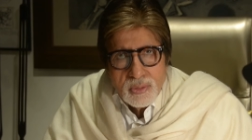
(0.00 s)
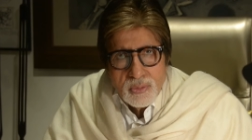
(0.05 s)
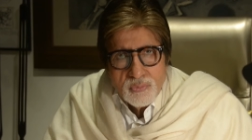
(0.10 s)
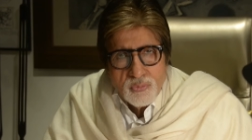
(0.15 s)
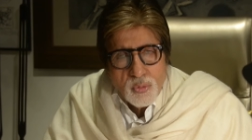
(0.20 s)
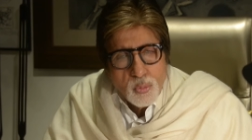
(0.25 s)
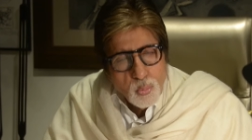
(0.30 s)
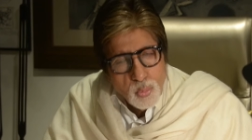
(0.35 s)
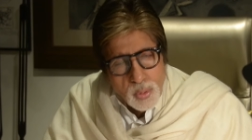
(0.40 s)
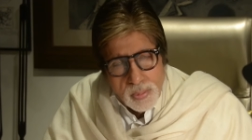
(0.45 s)

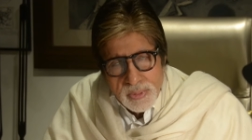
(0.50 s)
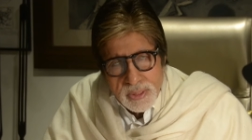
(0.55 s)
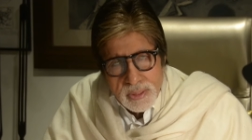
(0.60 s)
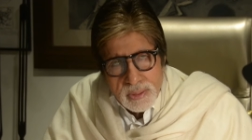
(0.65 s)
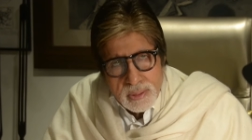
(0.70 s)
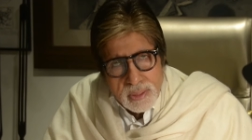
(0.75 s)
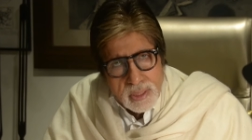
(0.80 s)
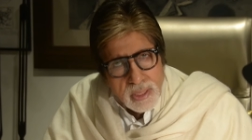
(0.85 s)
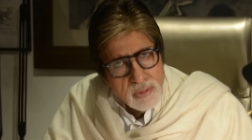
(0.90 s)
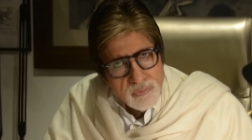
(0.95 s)
for
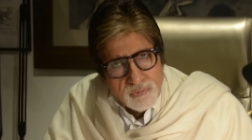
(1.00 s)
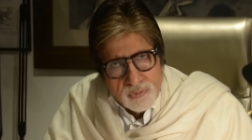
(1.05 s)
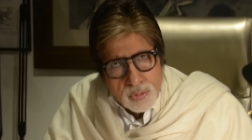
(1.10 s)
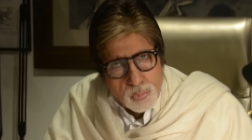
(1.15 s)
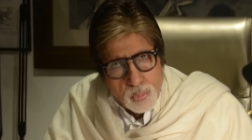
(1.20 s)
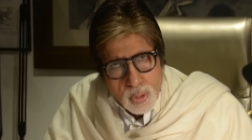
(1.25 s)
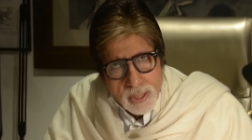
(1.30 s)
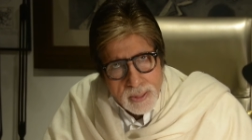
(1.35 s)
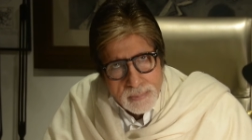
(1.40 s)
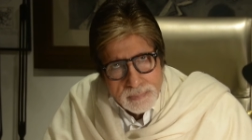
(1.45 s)
women
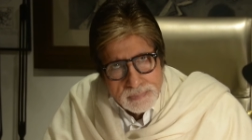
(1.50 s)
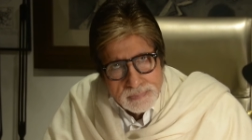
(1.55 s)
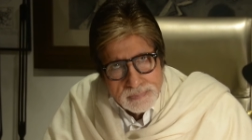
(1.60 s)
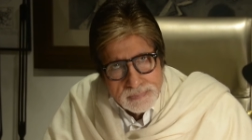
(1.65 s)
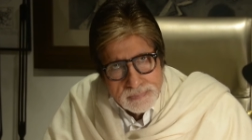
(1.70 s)
everywhere.